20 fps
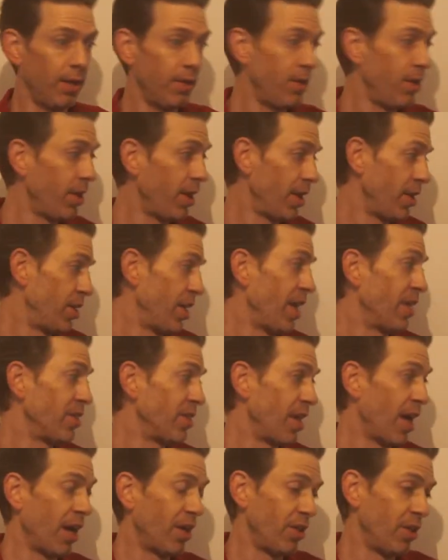you get a chance
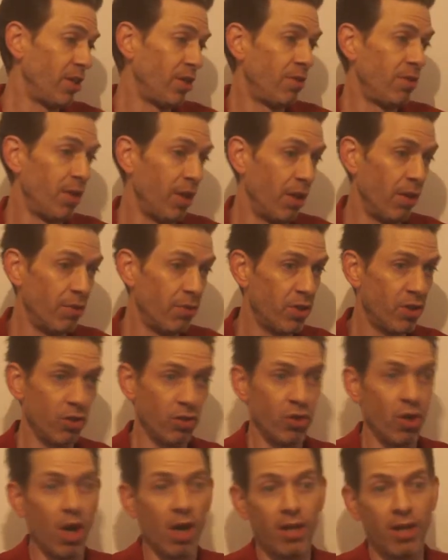to actually still
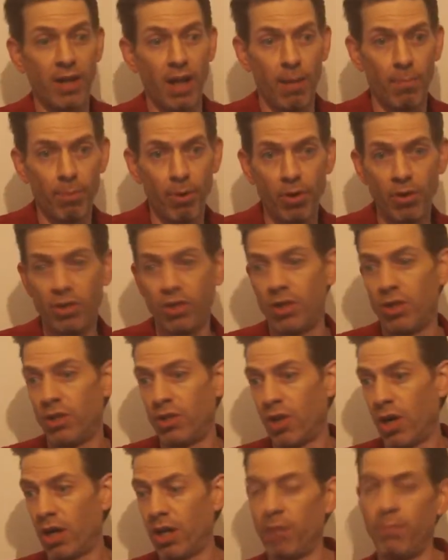talk to that person and
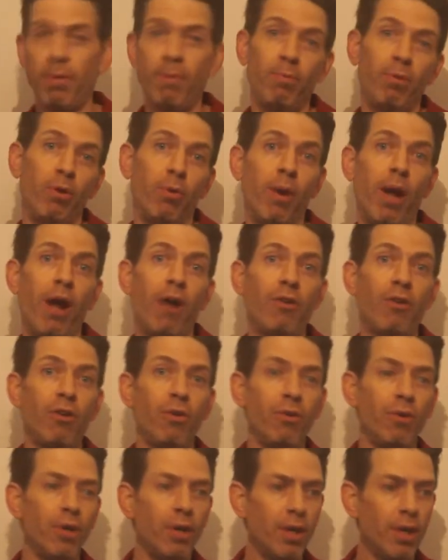talk to the people around
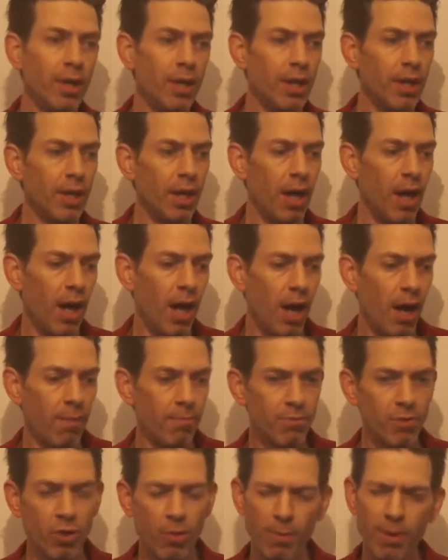you.
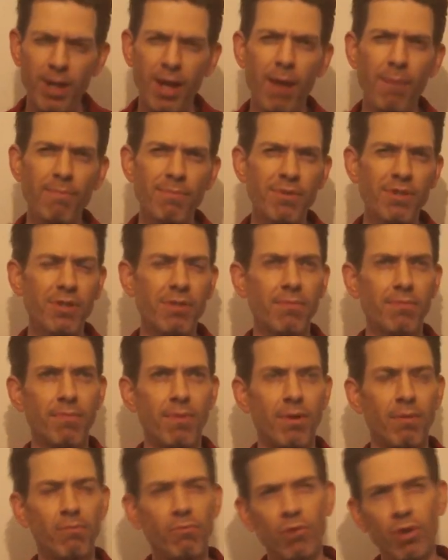So it becomes
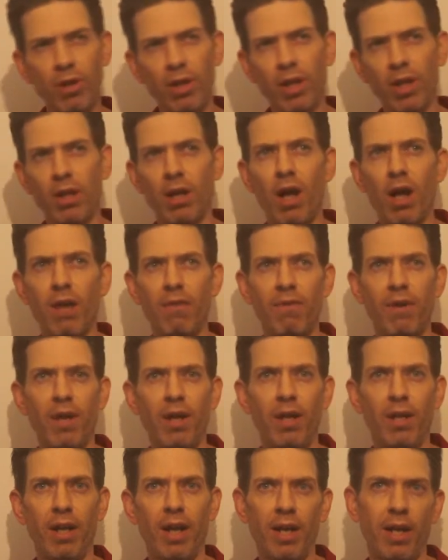really a lot of
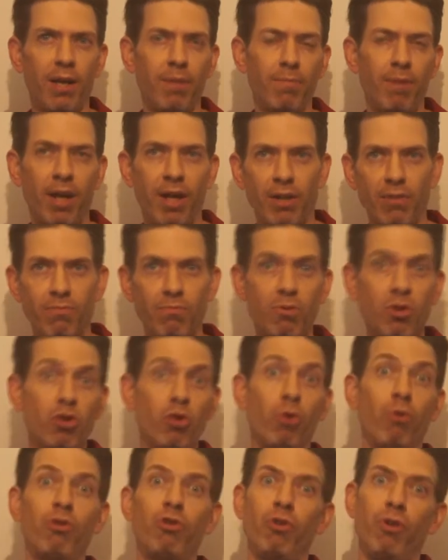a
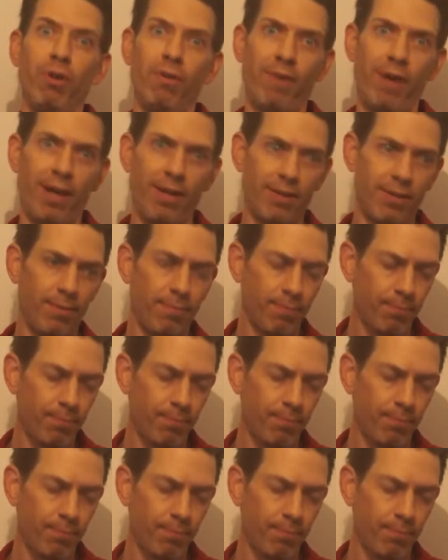social event.